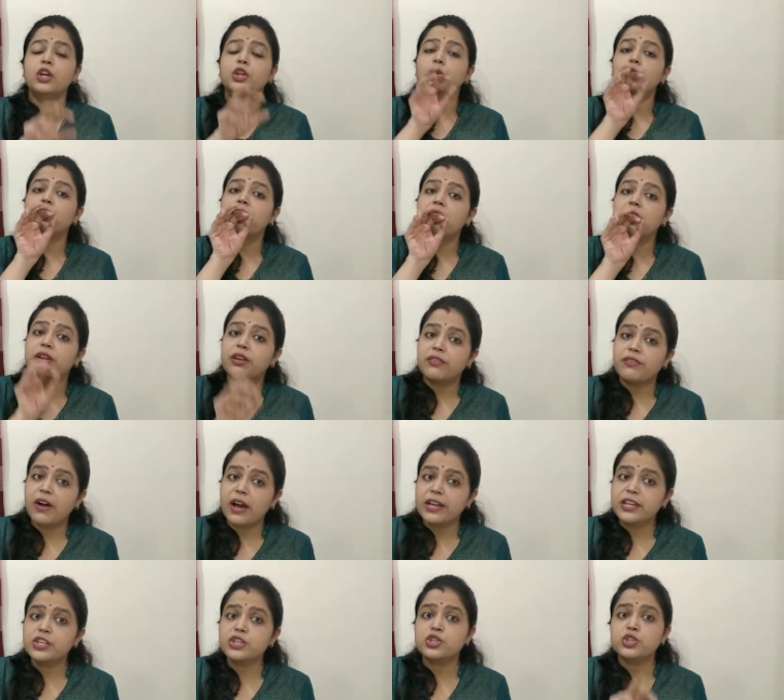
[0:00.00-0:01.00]
you can
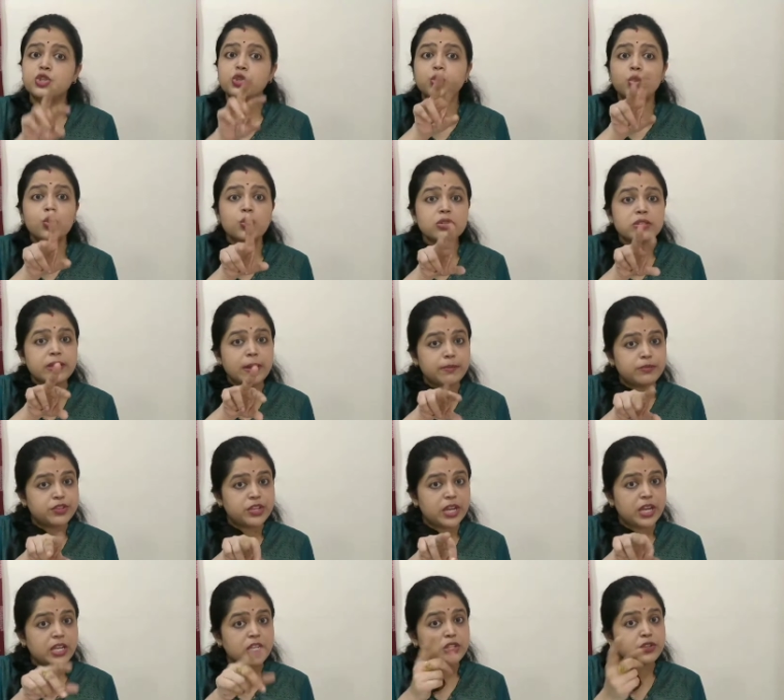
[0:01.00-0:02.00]
revise 2
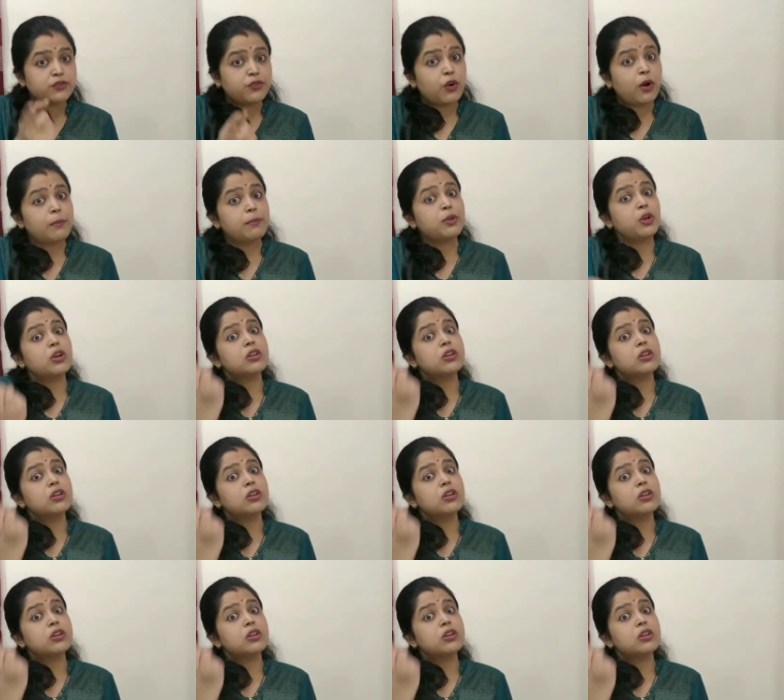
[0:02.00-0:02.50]
subjects from